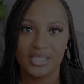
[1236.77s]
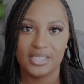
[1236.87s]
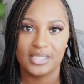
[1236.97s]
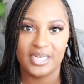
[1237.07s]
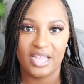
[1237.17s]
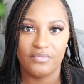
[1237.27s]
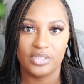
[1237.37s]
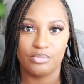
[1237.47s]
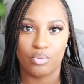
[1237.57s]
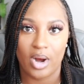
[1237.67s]
is a
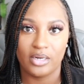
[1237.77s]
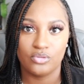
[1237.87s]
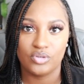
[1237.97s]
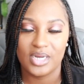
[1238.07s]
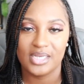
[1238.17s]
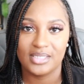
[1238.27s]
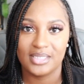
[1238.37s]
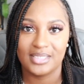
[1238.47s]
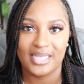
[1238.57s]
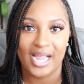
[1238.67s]
David's bridal dress.
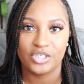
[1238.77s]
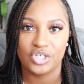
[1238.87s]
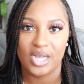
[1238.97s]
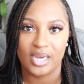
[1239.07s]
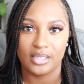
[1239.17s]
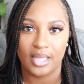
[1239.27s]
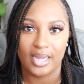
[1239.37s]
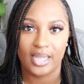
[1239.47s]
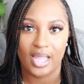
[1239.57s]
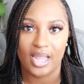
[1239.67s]
This is actually kind of
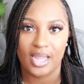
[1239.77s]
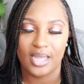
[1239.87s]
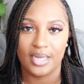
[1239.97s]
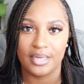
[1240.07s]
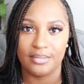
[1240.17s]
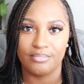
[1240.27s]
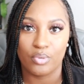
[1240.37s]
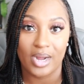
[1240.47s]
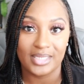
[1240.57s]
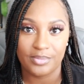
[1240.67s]
like a
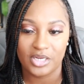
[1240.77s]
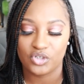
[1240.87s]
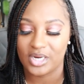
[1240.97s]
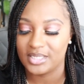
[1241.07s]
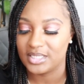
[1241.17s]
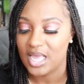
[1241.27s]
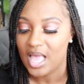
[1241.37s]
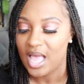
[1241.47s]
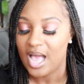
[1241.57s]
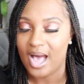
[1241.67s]
bridesmaid dress.
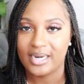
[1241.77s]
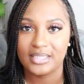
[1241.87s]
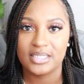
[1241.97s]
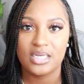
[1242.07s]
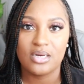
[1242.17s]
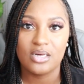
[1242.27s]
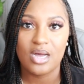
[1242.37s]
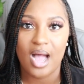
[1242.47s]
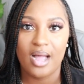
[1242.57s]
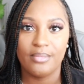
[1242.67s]
Honestly,
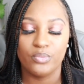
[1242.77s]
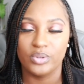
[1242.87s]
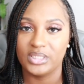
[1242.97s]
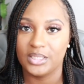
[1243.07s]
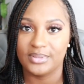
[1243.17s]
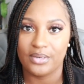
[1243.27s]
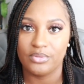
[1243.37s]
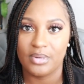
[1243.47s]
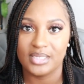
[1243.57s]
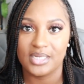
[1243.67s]
y'all, I'm really upset
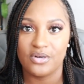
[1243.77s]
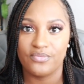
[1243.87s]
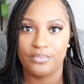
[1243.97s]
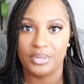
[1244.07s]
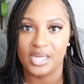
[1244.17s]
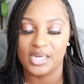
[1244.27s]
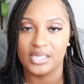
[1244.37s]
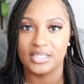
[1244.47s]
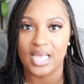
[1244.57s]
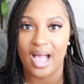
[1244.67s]
with myself
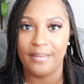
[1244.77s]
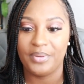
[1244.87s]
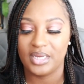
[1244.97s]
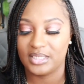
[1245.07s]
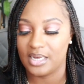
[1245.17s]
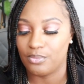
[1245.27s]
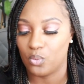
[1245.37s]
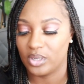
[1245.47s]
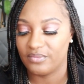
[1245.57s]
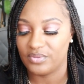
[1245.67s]
because I picked up
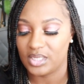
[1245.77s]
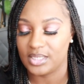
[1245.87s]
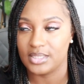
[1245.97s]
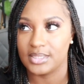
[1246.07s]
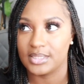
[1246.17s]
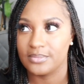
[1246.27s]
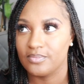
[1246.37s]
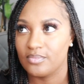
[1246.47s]
one of these